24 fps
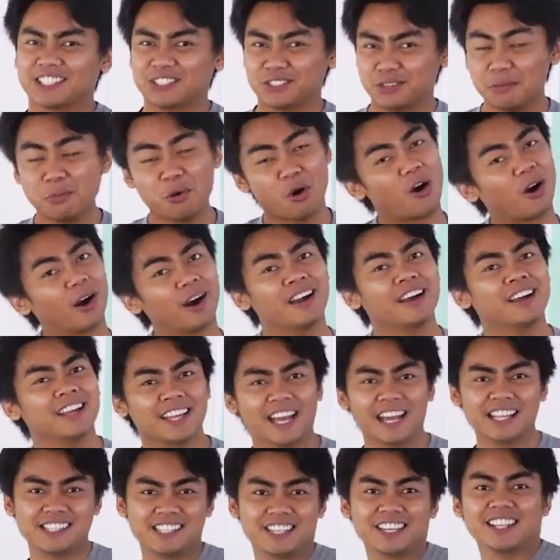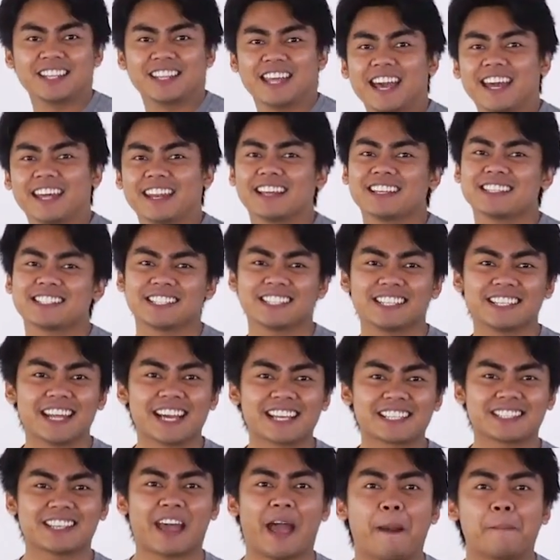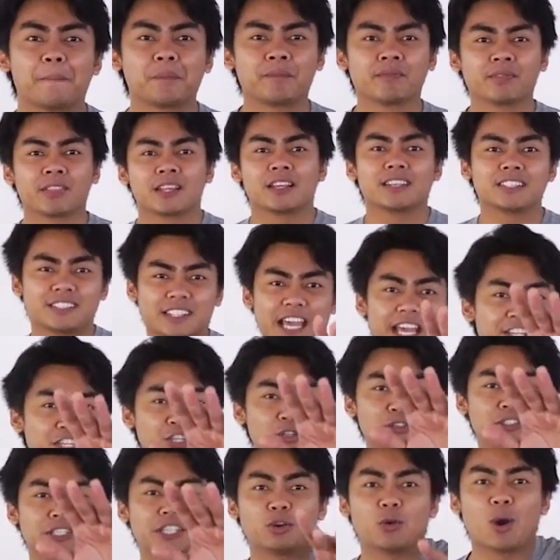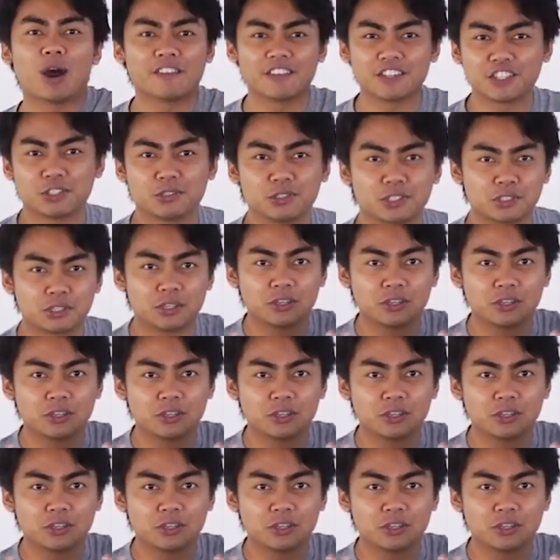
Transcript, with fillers: I'll do more. Until then, I'll see you next time. Stay juicy, guava juice